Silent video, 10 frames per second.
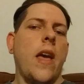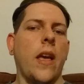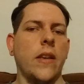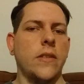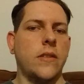
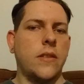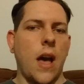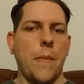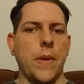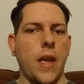is
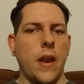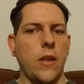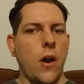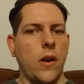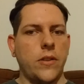stopping at a
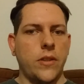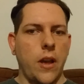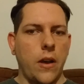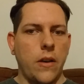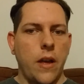yard
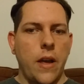sale.